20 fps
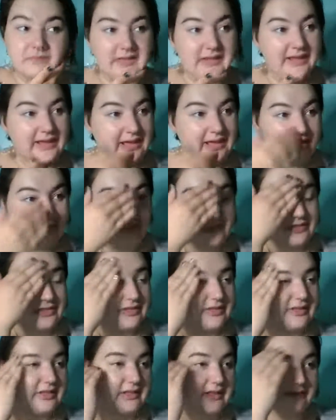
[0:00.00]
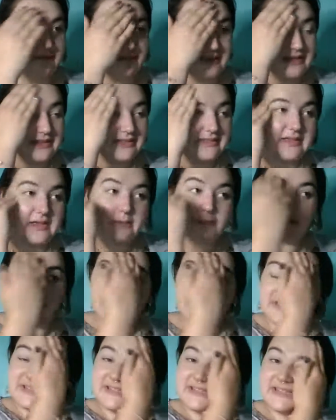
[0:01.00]
And the lovely thing about
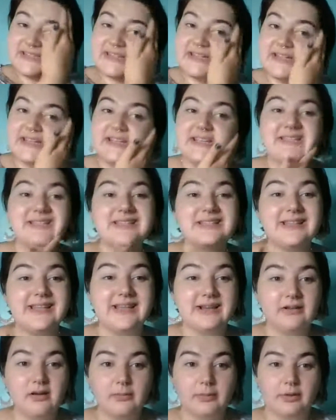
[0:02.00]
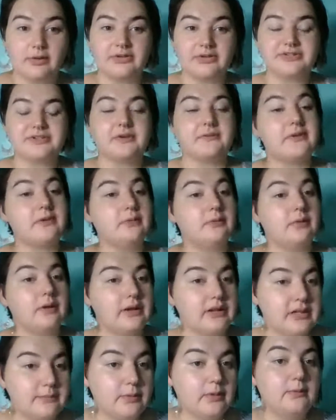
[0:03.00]
this is that it is layerable. So if you wanted
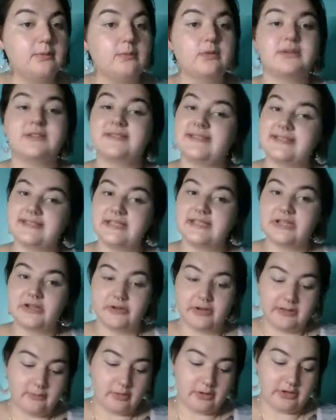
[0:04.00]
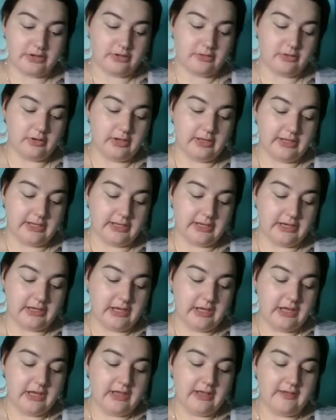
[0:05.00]
to put more CC cream on, you could.
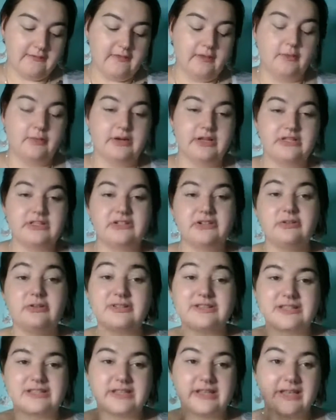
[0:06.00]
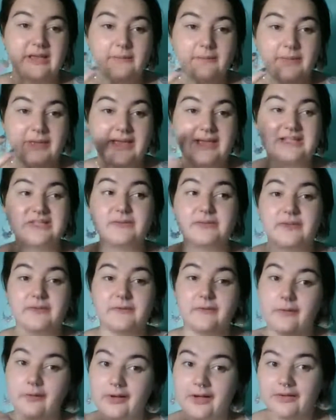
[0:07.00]
If you wanted to do this as like a base with a
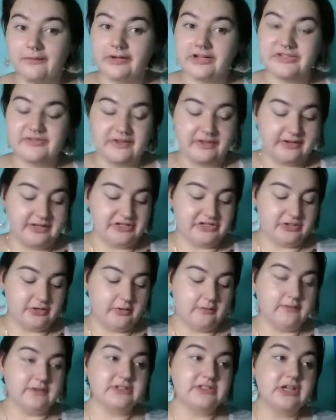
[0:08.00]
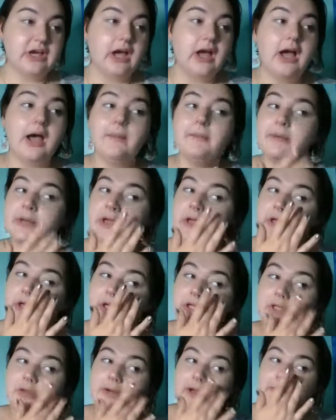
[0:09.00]
full coverage foundation over top,
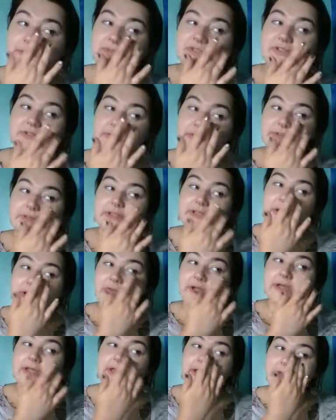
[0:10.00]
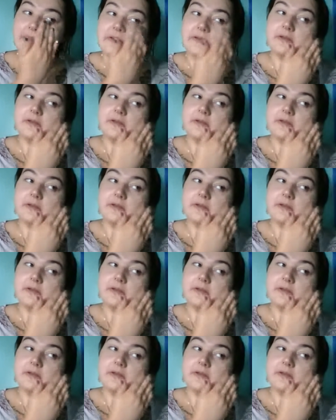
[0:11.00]
you absolutely could.